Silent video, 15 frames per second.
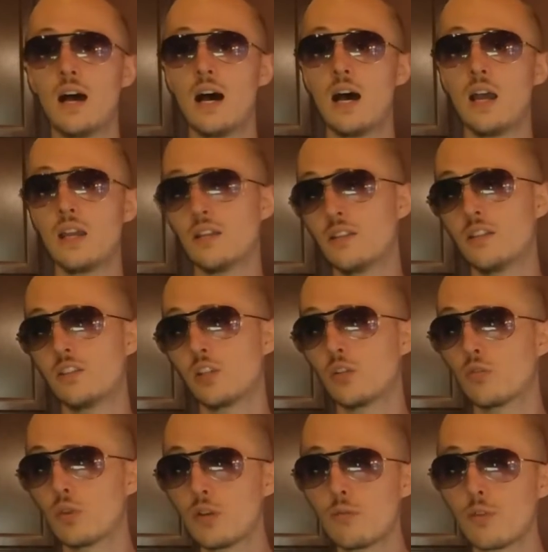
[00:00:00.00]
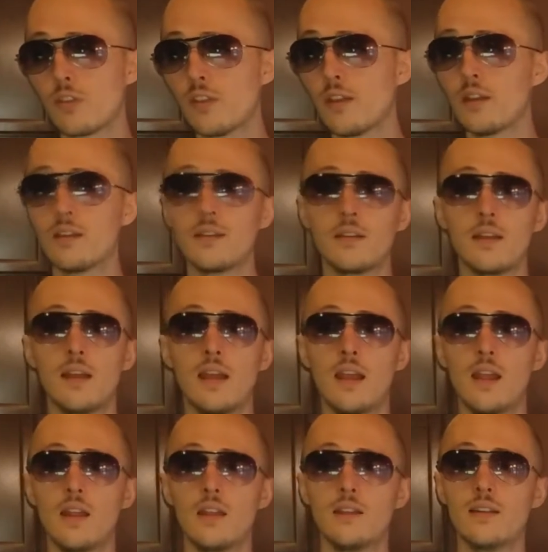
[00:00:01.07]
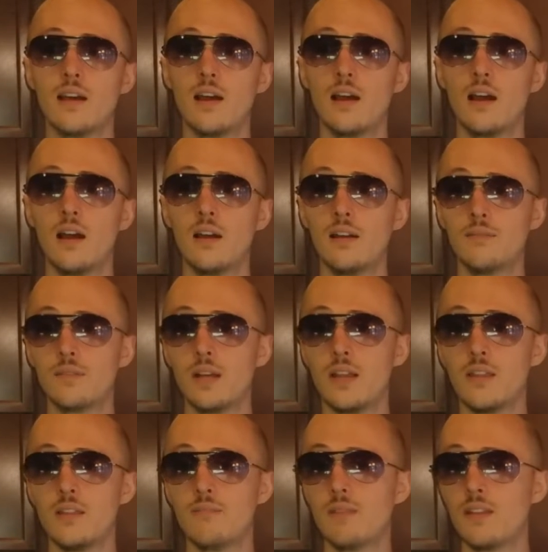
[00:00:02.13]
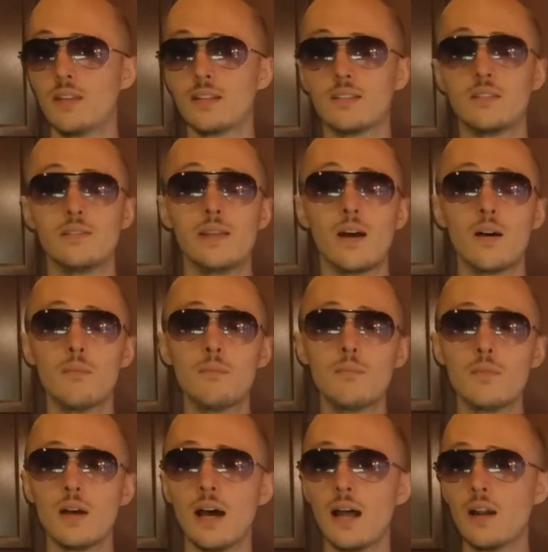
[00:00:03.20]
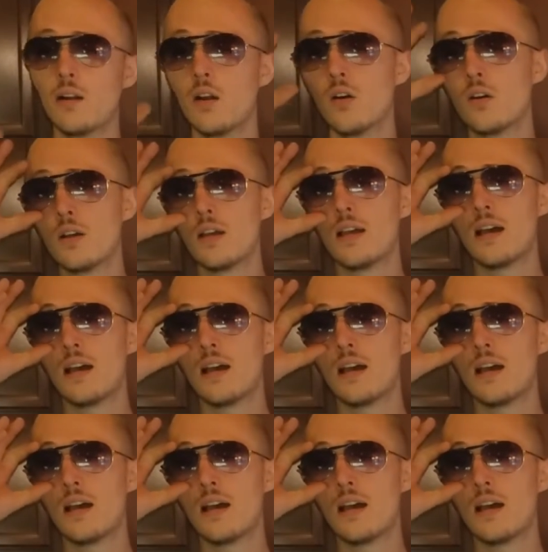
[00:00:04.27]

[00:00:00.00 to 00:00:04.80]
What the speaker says: I disagree with it. And I think it's dumb. I don't know.